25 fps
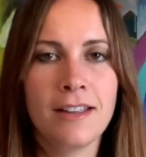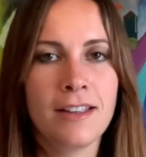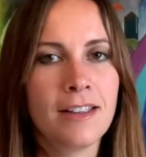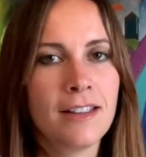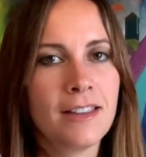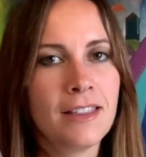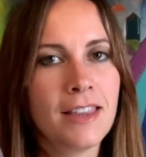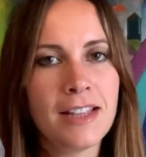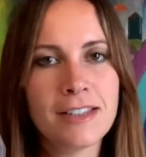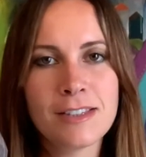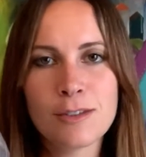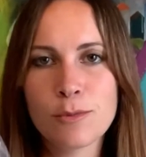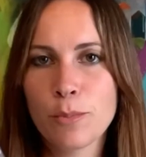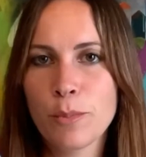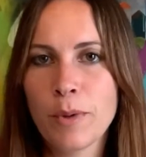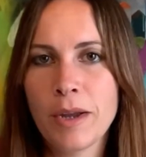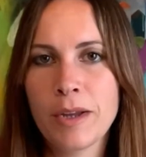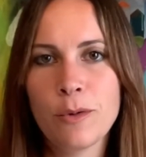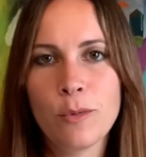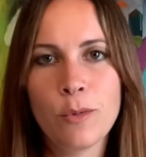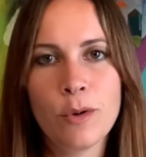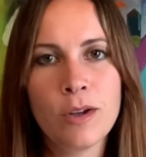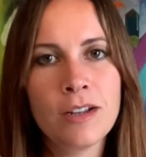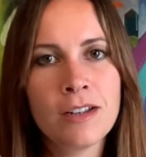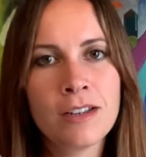that's my
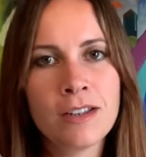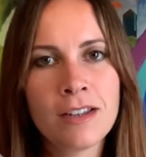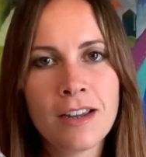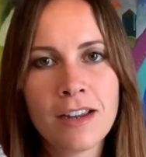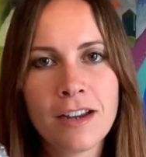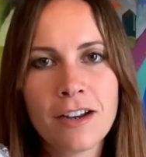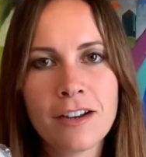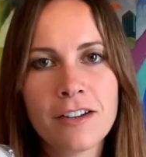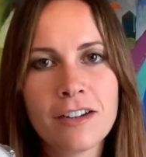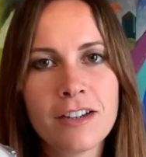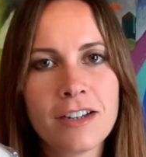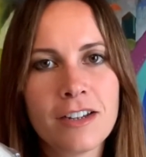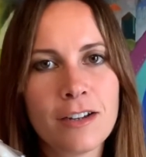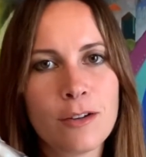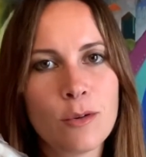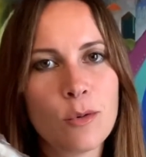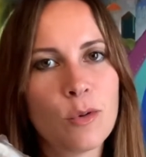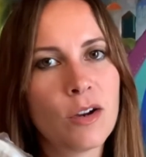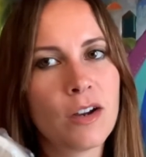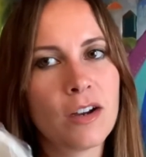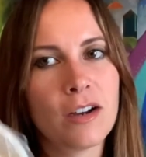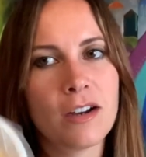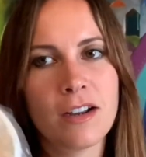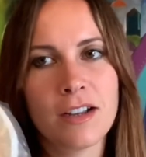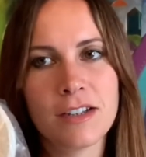one area
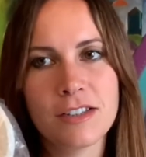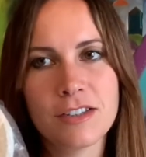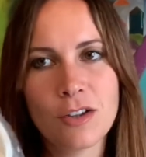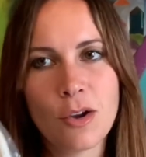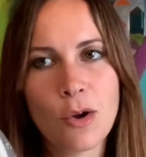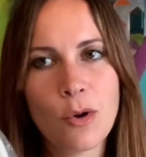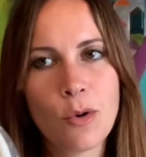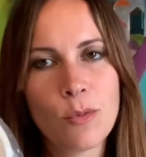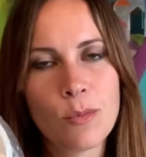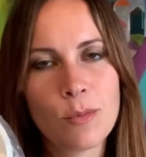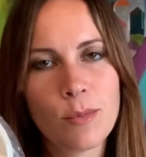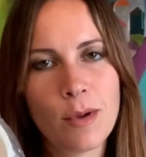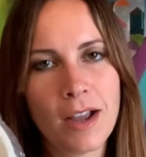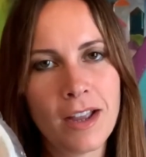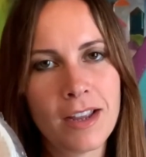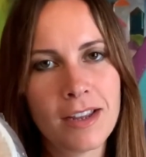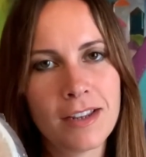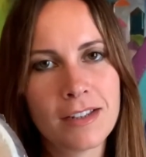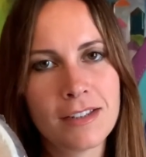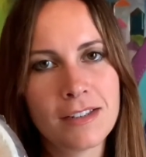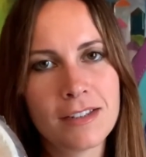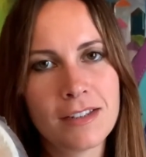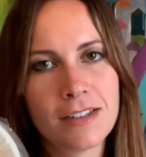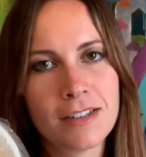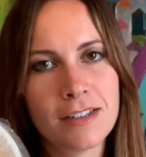where I don't
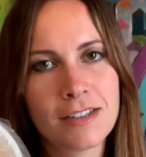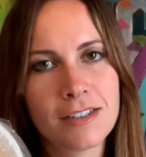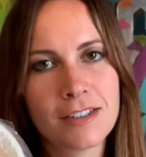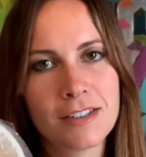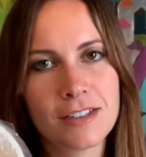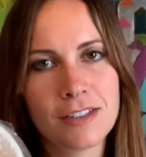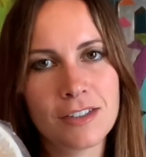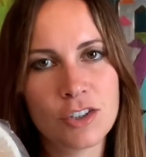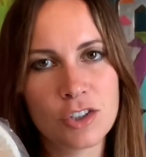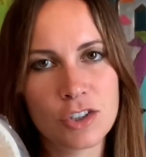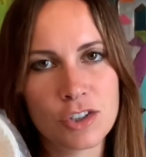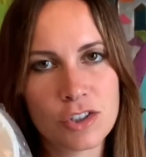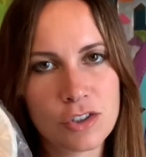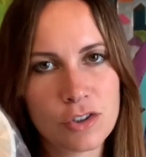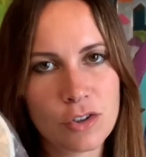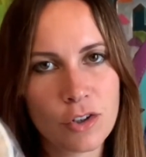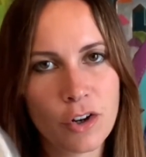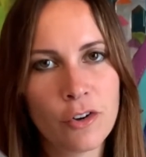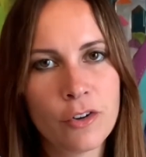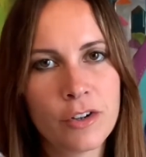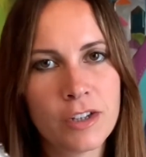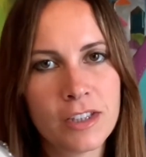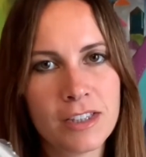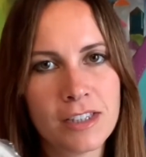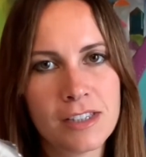mind just
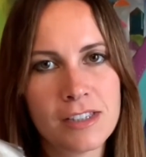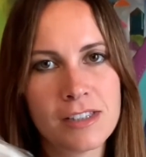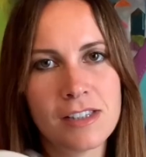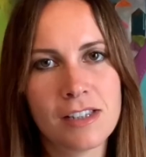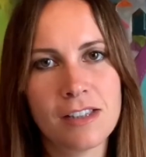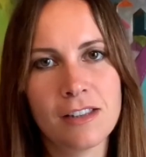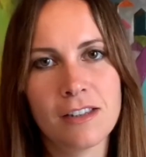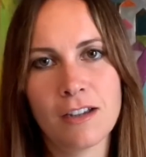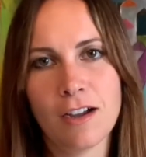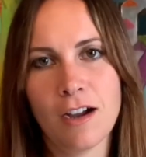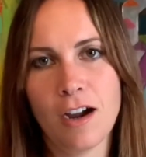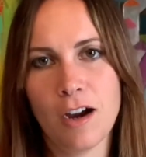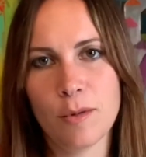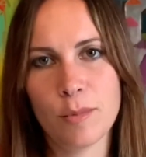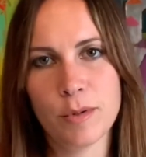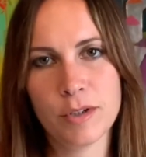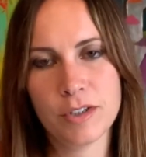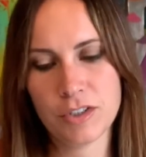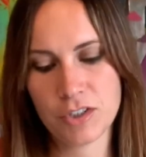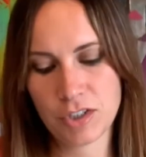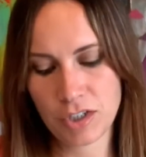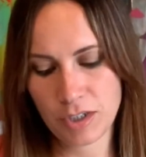throwing this in the garbage.